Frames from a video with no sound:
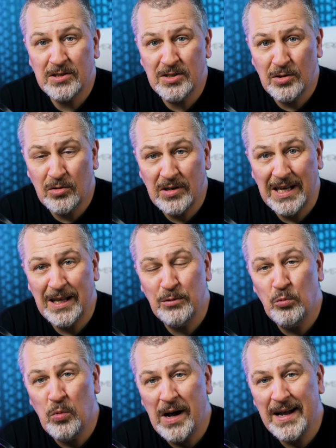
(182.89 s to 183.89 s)
story
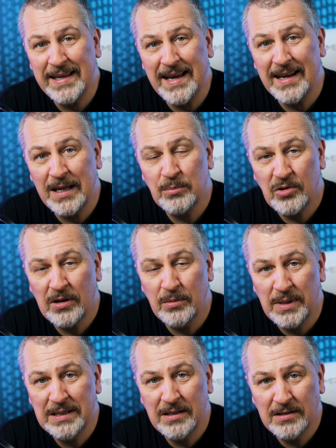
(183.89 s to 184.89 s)
and why I am
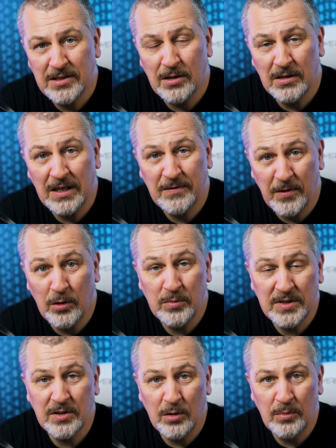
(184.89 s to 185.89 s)
recommending Sonic Foam
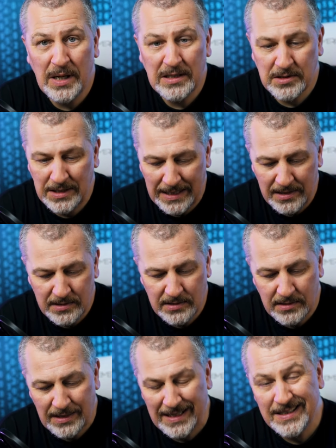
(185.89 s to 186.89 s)
so much
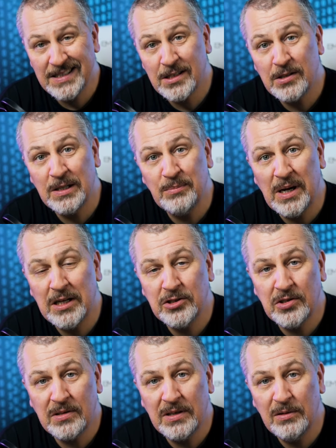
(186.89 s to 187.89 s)
is I started my
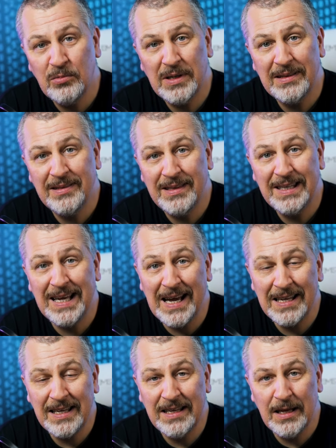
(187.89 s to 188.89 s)
journey with the
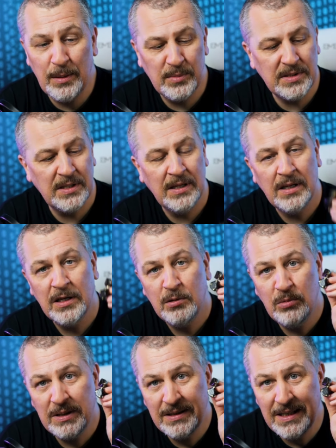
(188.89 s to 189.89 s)
IEMs
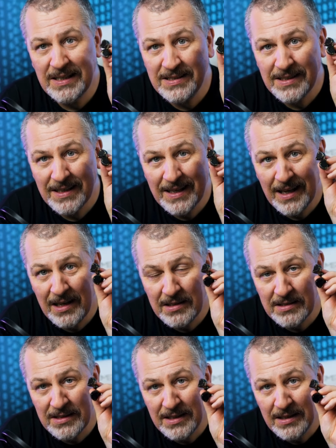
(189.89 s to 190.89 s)
with these
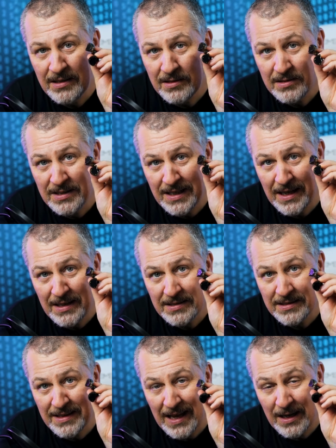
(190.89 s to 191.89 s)
KZ
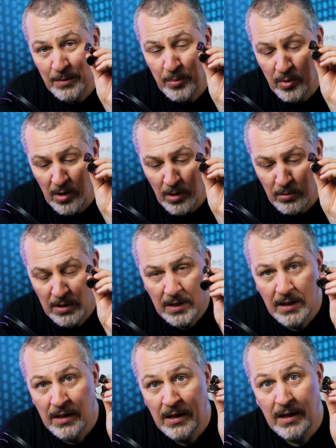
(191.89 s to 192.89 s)
ZS10 Pro,
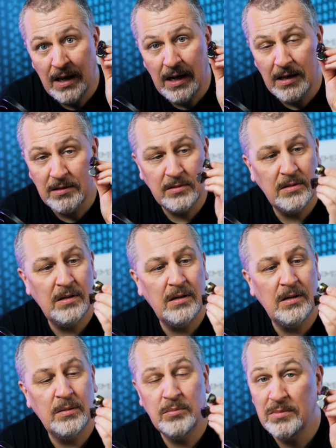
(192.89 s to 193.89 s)
and
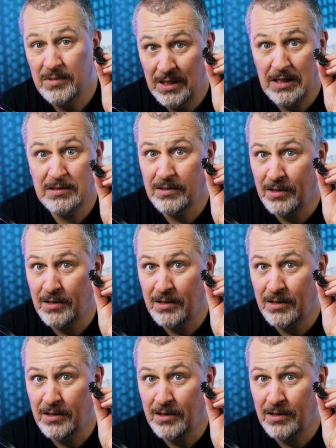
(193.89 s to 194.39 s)
these